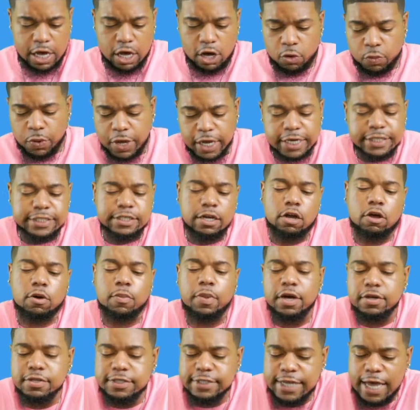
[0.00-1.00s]
we got to talk
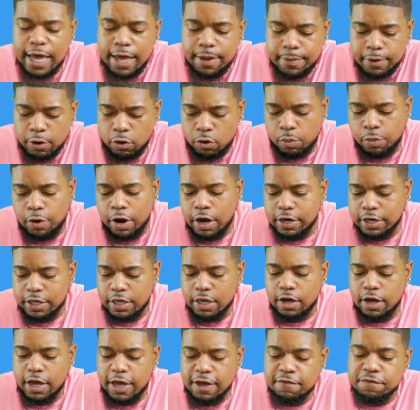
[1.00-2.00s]
about Simon
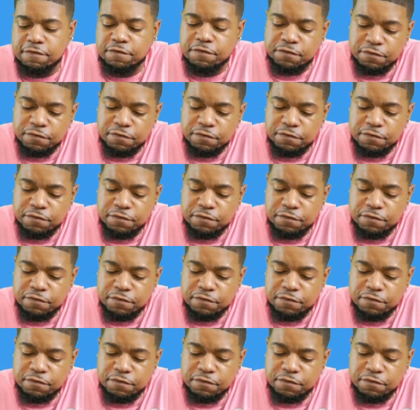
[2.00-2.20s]
Guobadia and